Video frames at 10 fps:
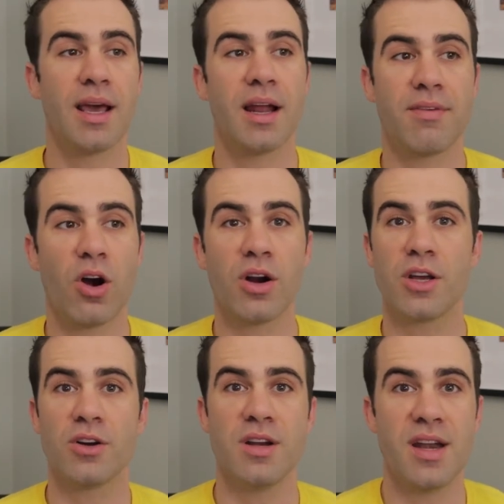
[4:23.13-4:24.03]
and I've already
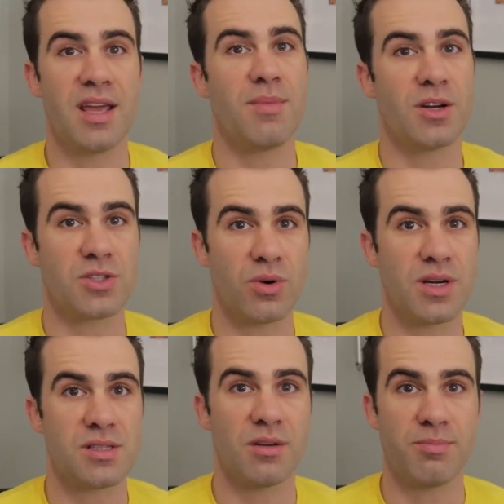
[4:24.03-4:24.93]
heard nightmare
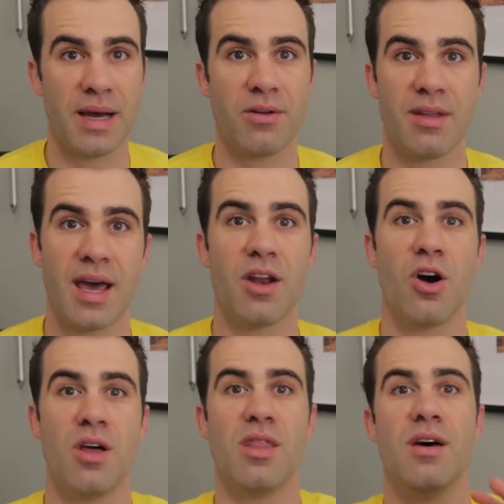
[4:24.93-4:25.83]
stories about that
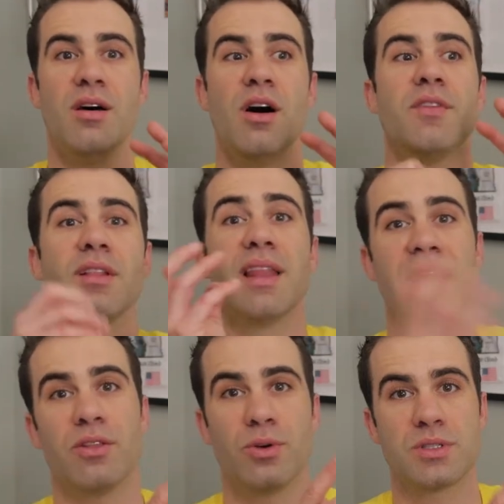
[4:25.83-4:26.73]
on the on the
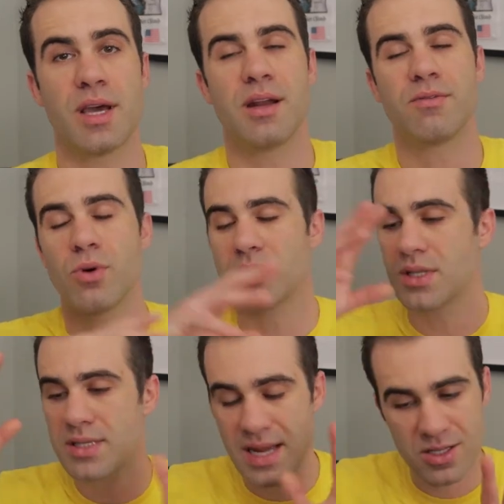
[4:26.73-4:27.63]
landlord side. Of course,
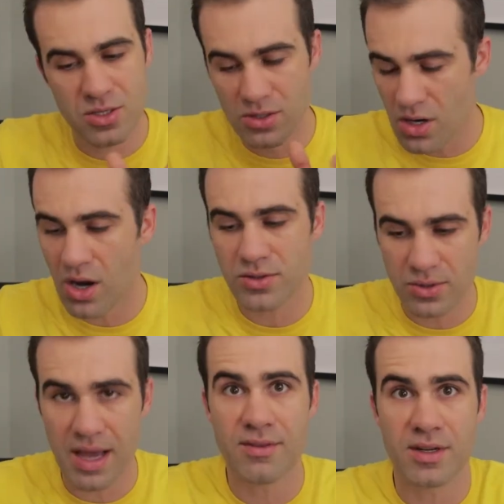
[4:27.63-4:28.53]
the tenants are
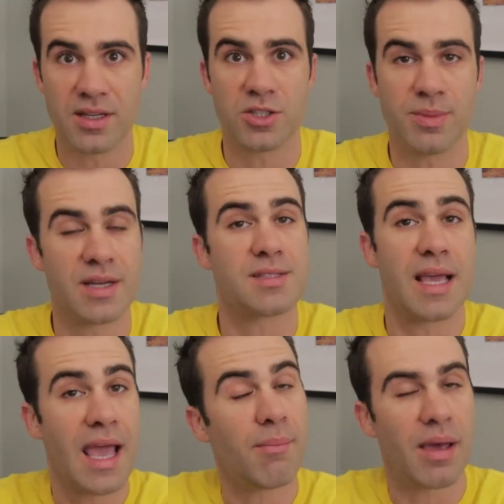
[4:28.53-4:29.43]
also having an issue because they
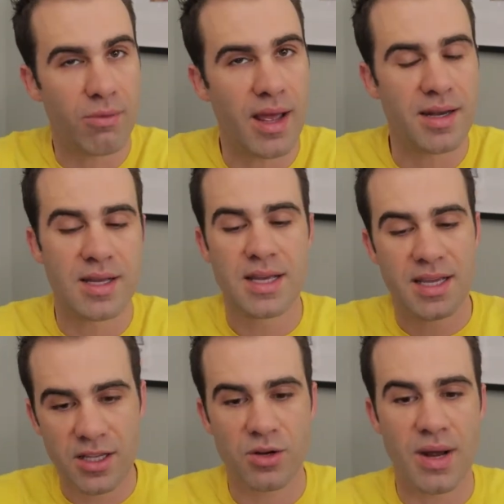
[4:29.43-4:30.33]
can't pay rent.
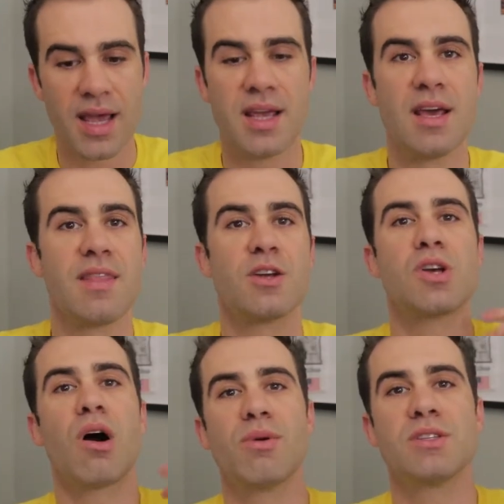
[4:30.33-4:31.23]
Either way, there's
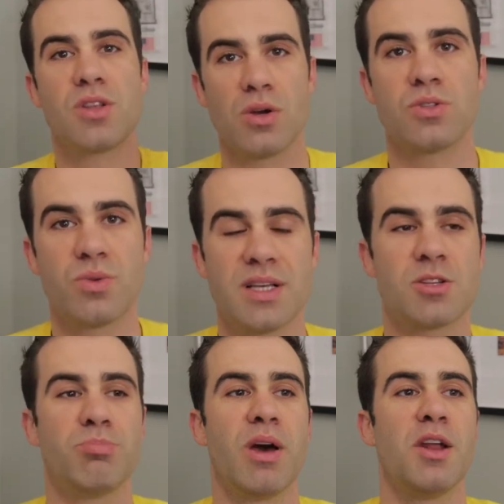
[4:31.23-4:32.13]
always those
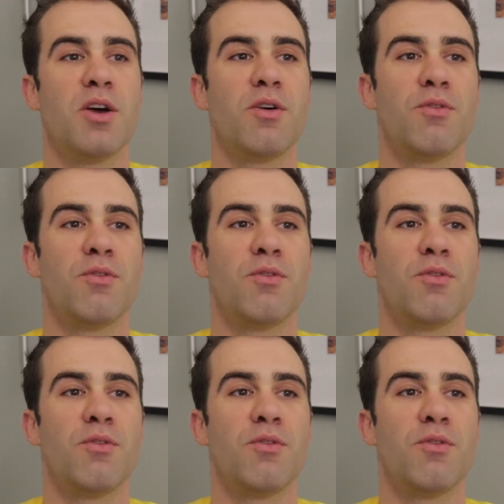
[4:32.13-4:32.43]
risks, but